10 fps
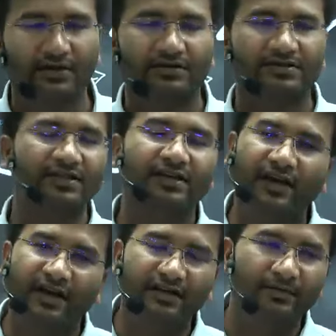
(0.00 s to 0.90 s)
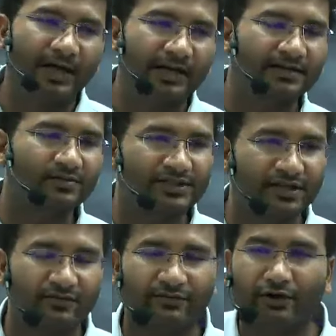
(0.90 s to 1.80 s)
See, the Great Himalayas which
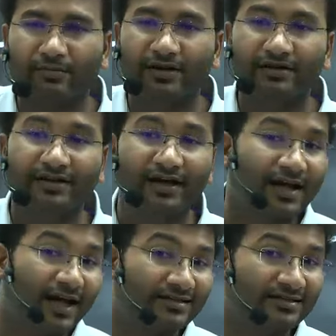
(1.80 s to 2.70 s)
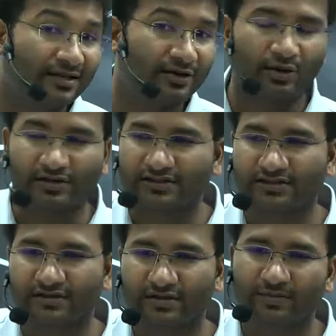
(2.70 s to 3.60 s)
are formed, they are actually rocks.
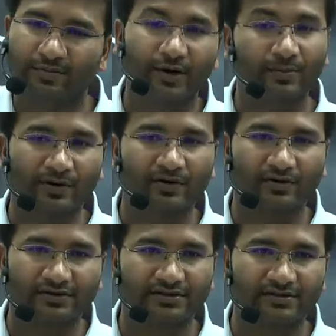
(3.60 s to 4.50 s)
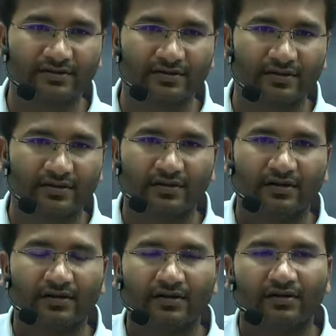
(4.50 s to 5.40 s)
Proper rocks.
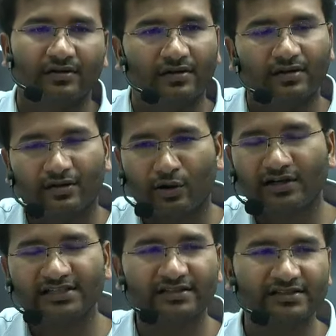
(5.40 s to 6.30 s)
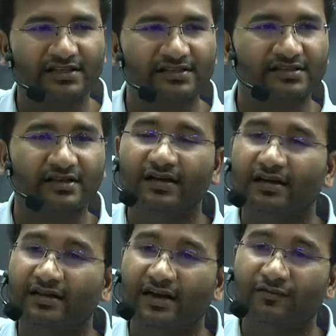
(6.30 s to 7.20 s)
Rocks in the sense,
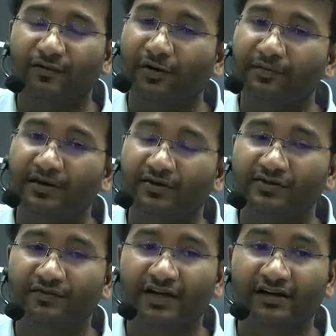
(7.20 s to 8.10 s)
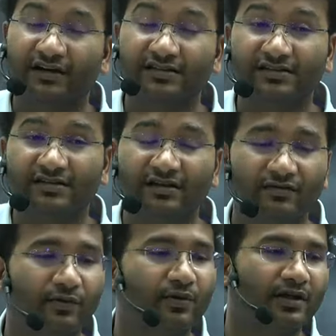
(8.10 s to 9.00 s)
they are formed because of the crustal
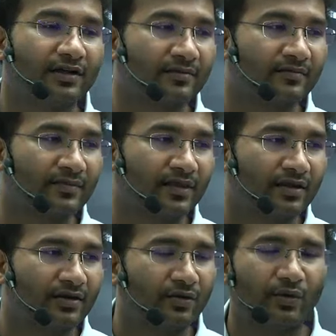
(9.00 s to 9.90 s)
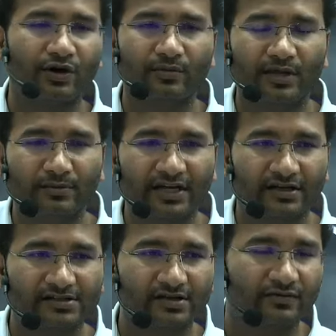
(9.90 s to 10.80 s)
folding. Now what do you mean by
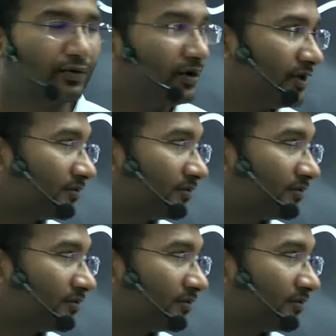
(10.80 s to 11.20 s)
crustal folding?